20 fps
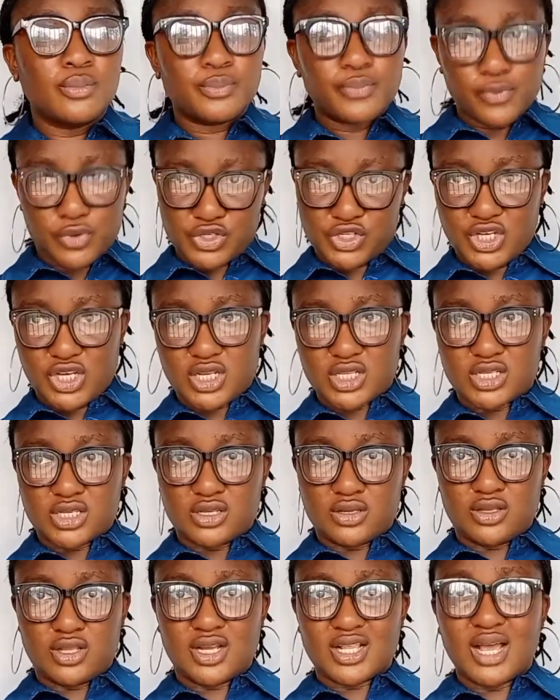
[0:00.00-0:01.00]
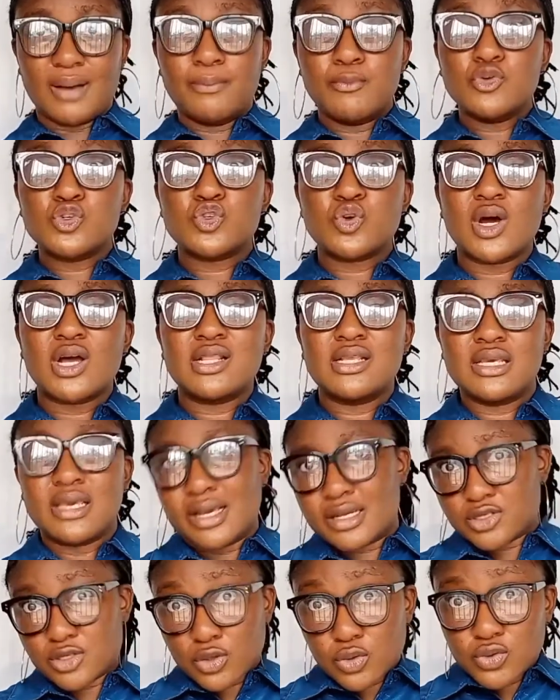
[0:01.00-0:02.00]
projects that are mutually
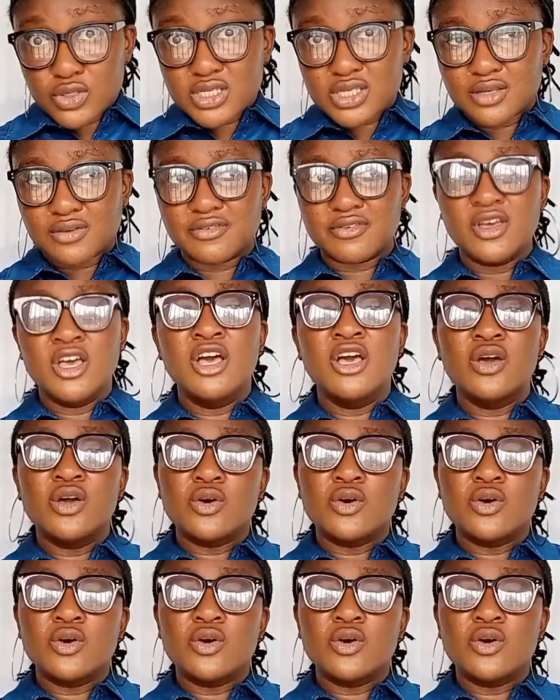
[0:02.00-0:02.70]
exclusive,